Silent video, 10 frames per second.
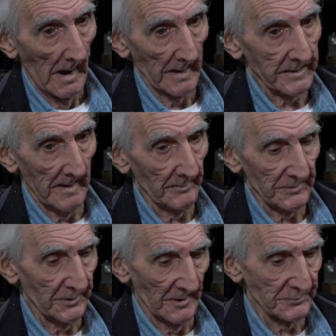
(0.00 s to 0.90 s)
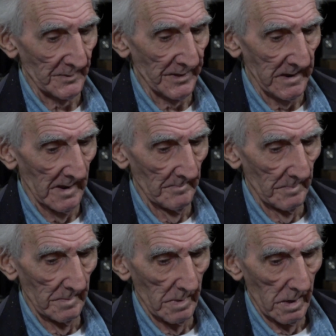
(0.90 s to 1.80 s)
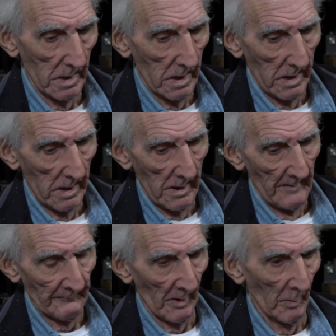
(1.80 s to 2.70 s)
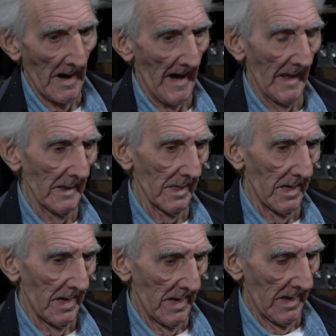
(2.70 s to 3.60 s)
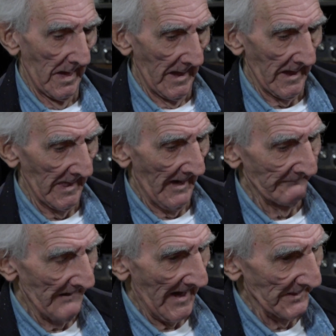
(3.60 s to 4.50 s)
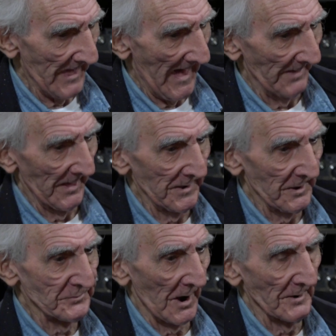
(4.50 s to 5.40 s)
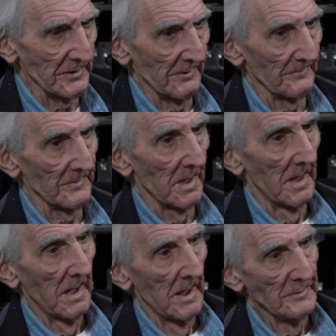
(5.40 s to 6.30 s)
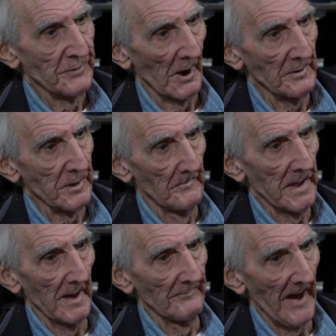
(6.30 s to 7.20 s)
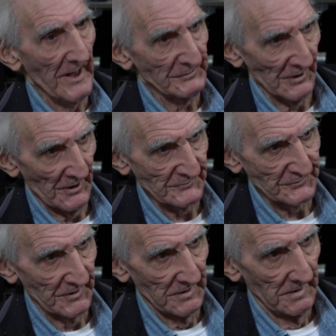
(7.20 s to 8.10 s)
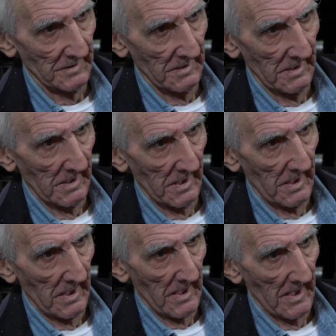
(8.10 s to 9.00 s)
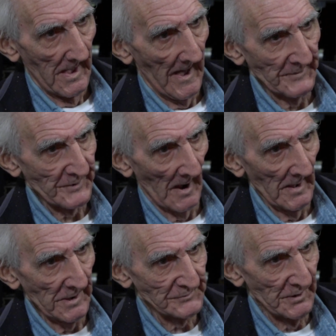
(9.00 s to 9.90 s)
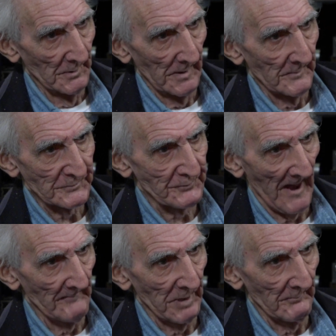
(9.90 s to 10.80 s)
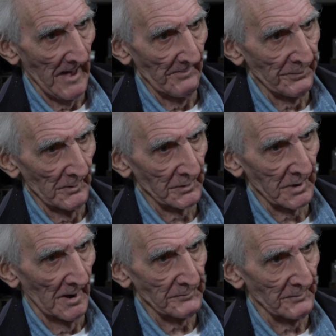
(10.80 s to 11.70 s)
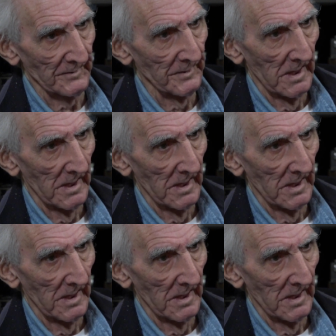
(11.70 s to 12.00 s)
I kept in touch with him for a while, and I found out that he turned to be an evangelist. That's all he was doing, was traveling around through the country